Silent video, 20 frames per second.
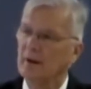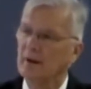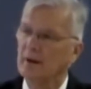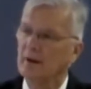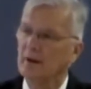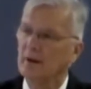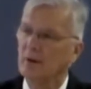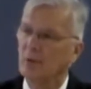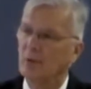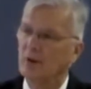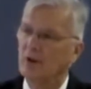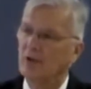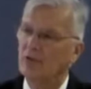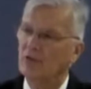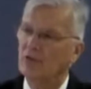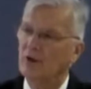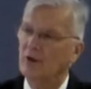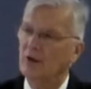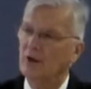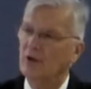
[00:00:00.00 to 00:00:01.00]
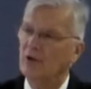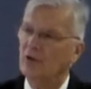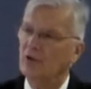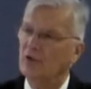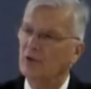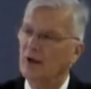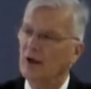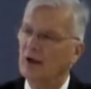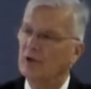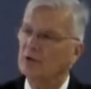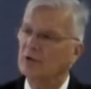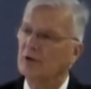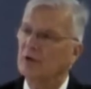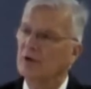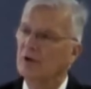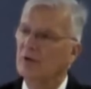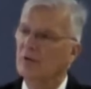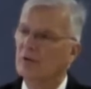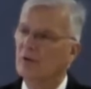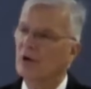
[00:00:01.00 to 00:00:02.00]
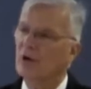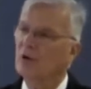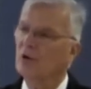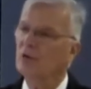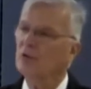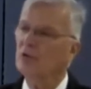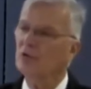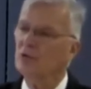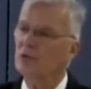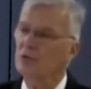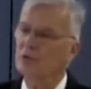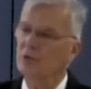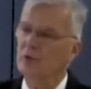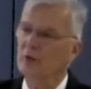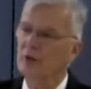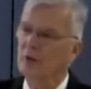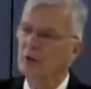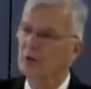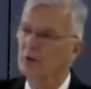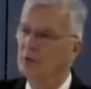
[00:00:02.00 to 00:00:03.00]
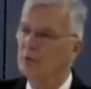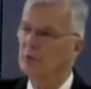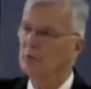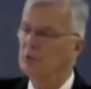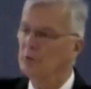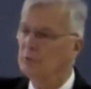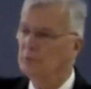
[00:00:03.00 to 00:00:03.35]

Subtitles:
When it says that those who